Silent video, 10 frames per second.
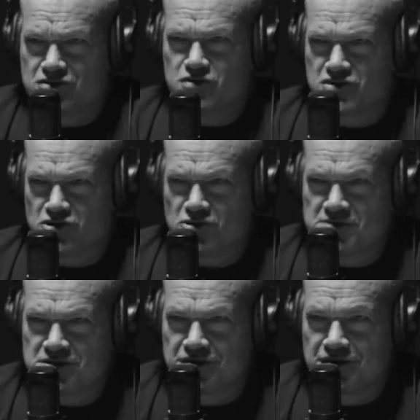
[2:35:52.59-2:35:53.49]
two
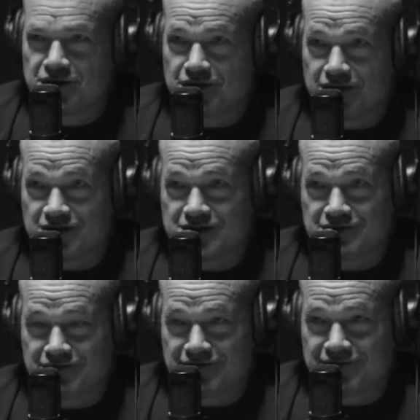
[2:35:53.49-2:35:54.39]
scoops. That's
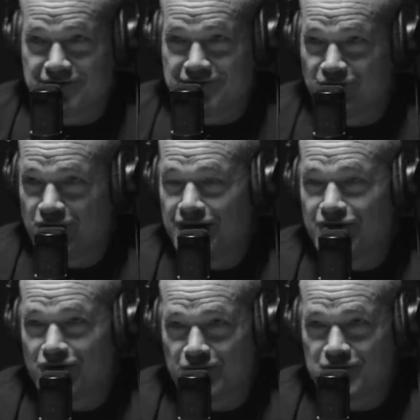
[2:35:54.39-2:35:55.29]
yeah.
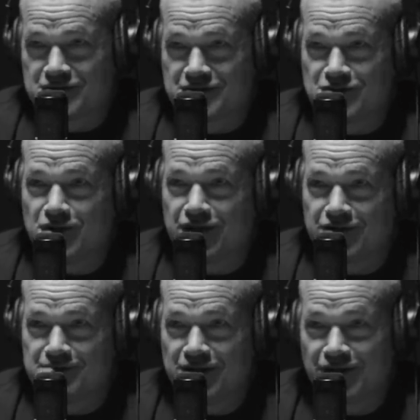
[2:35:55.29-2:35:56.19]
whatever, almost
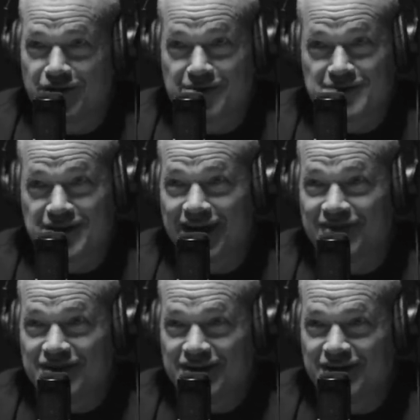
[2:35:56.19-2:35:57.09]
200 milligrams of
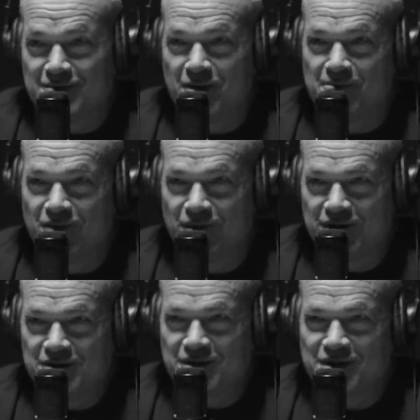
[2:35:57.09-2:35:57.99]
caffeine. Come on, bro. What are you, a